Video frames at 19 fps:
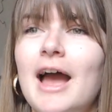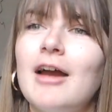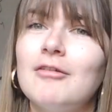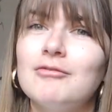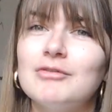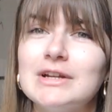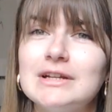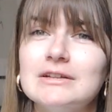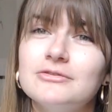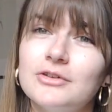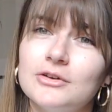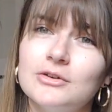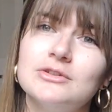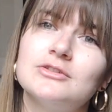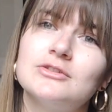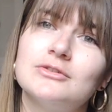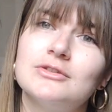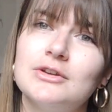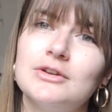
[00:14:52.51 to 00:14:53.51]
and really
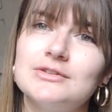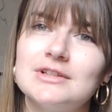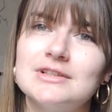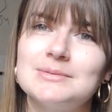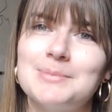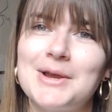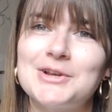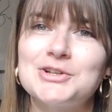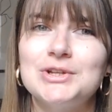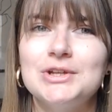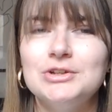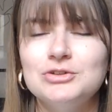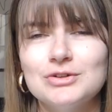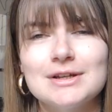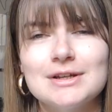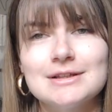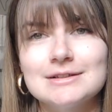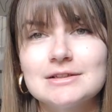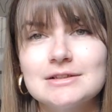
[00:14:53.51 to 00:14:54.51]
focus on those, especially
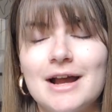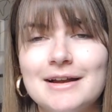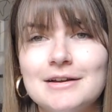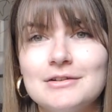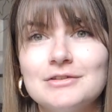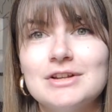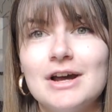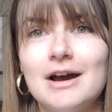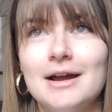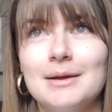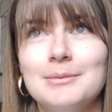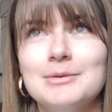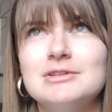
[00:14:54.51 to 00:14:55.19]
during this kind of time,